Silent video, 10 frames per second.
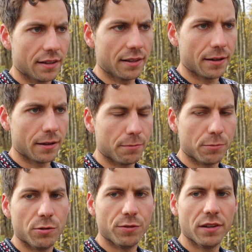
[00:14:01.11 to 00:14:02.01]
The
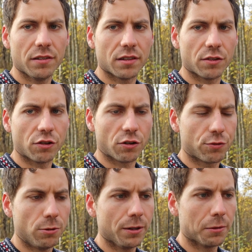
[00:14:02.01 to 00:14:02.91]
movies and
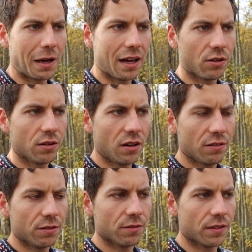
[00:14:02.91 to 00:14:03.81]
shows were being modeled
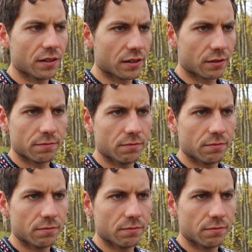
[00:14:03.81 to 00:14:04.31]
off of the